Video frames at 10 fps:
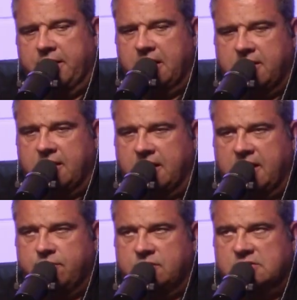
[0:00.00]
America,
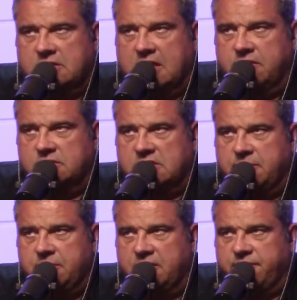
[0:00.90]
I was
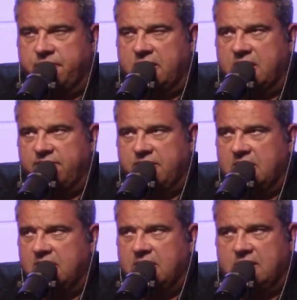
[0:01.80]
up there for that
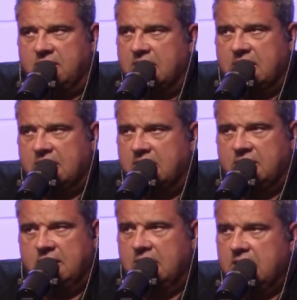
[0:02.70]
event, and
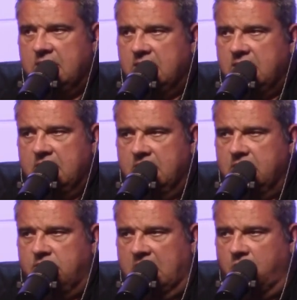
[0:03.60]
man,
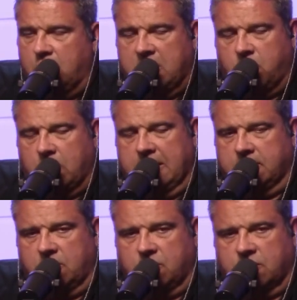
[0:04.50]
what a
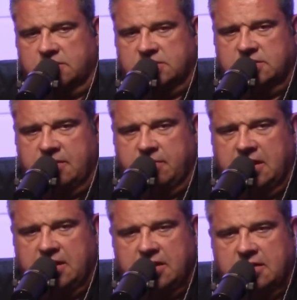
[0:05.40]
wild course! I
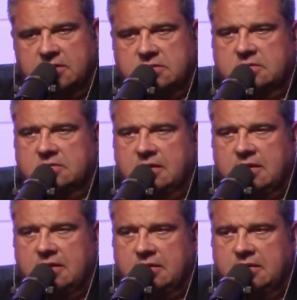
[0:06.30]
mean, it is